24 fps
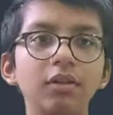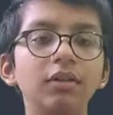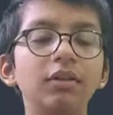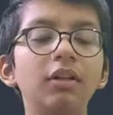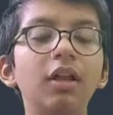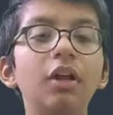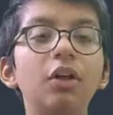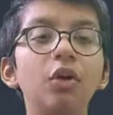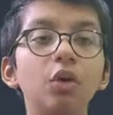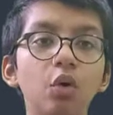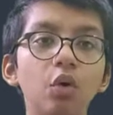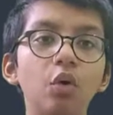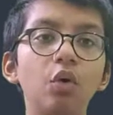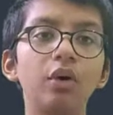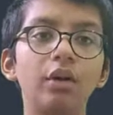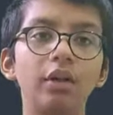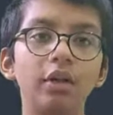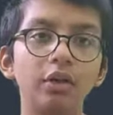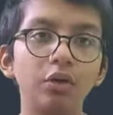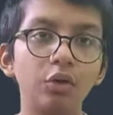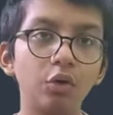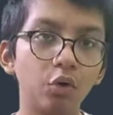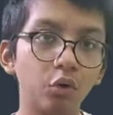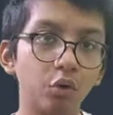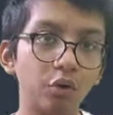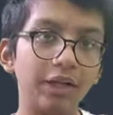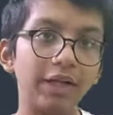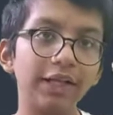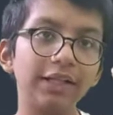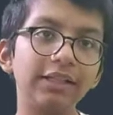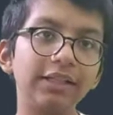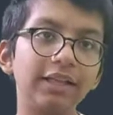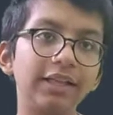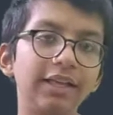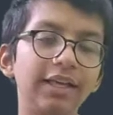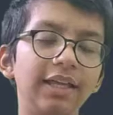the node
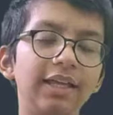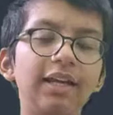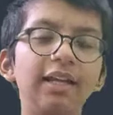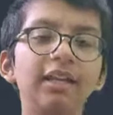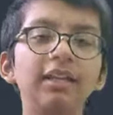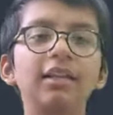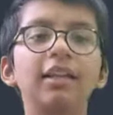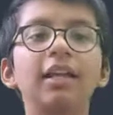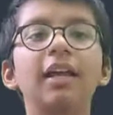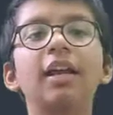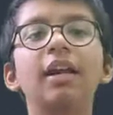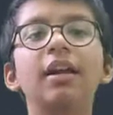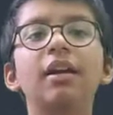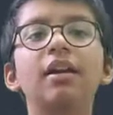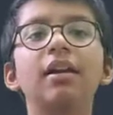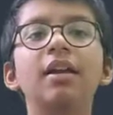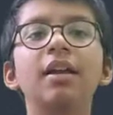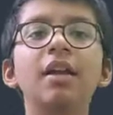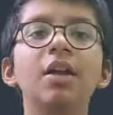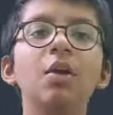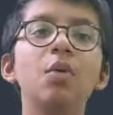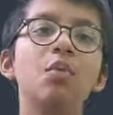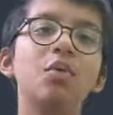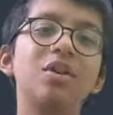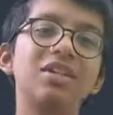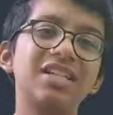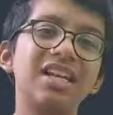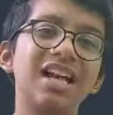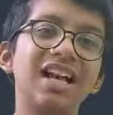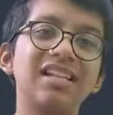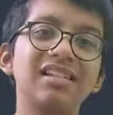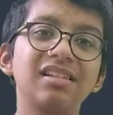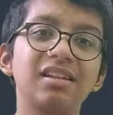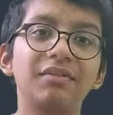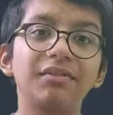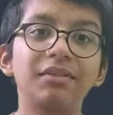in the hidden layer which
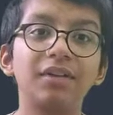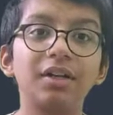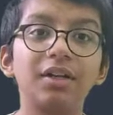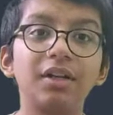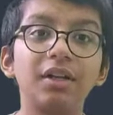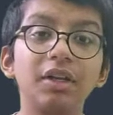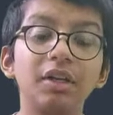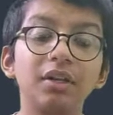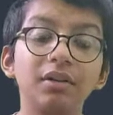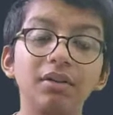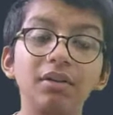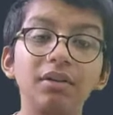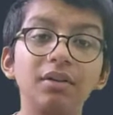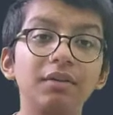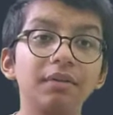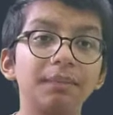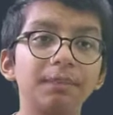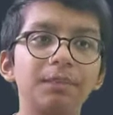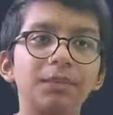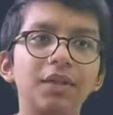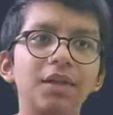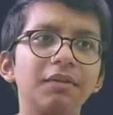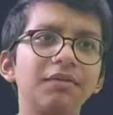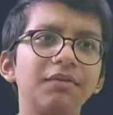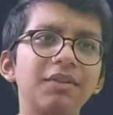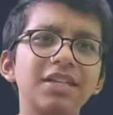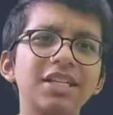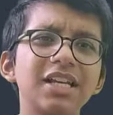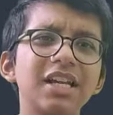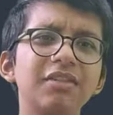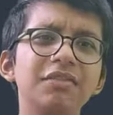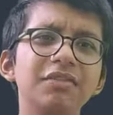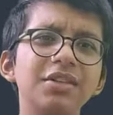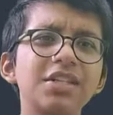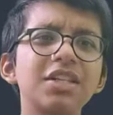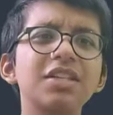has a
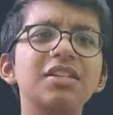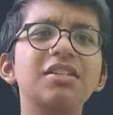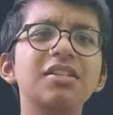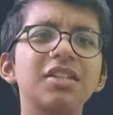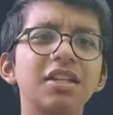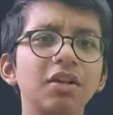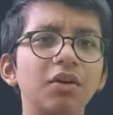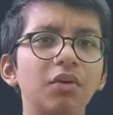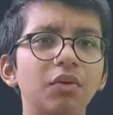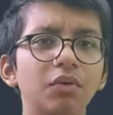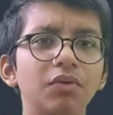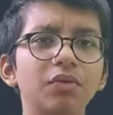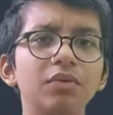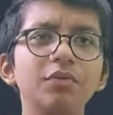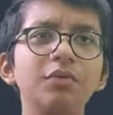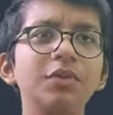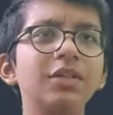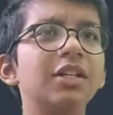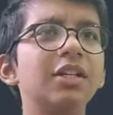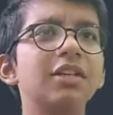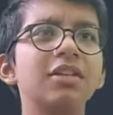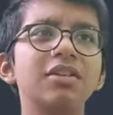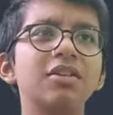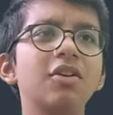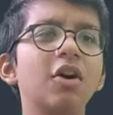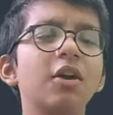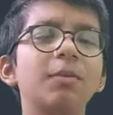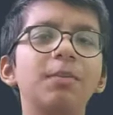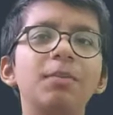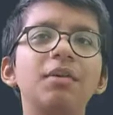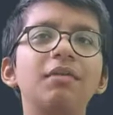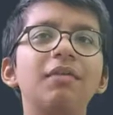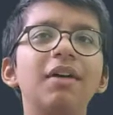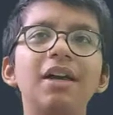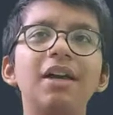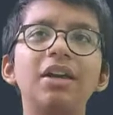which is 0, which does not
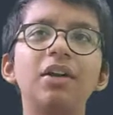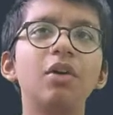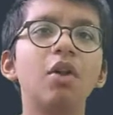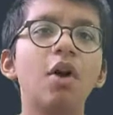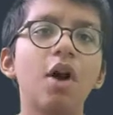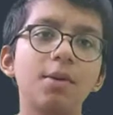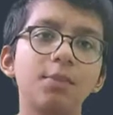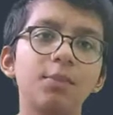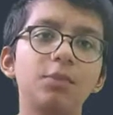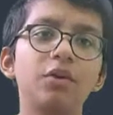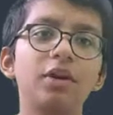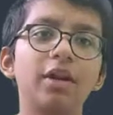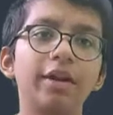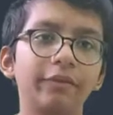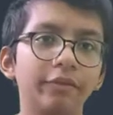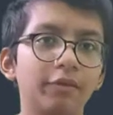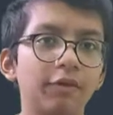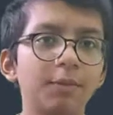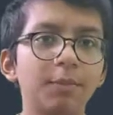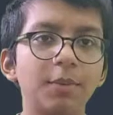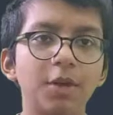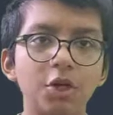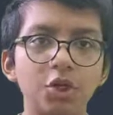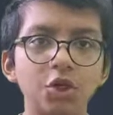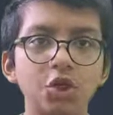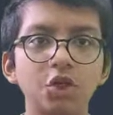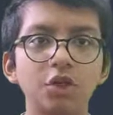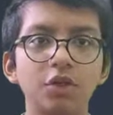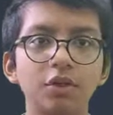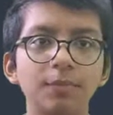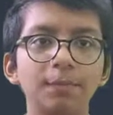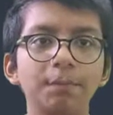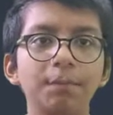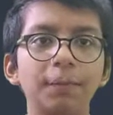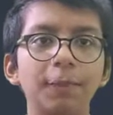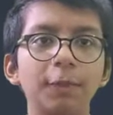provide a lot more
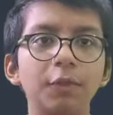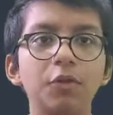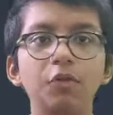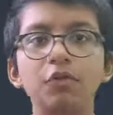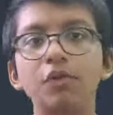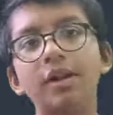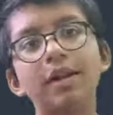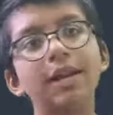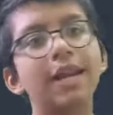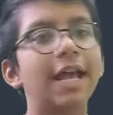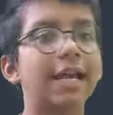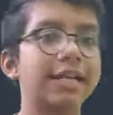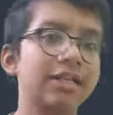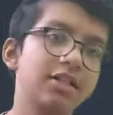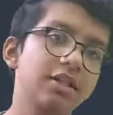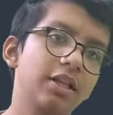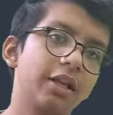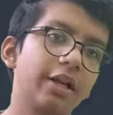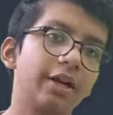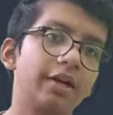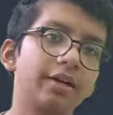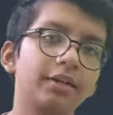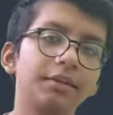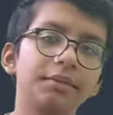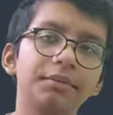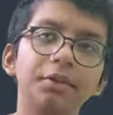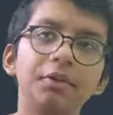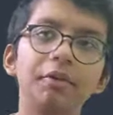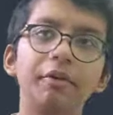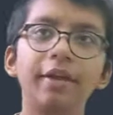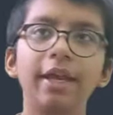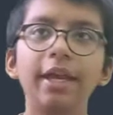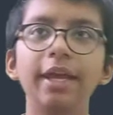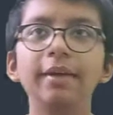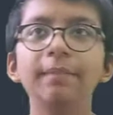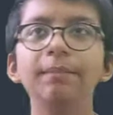information to the next layer.
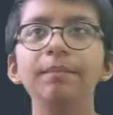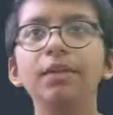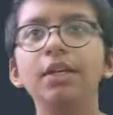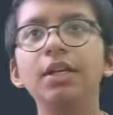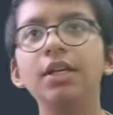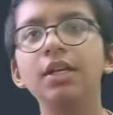Okay,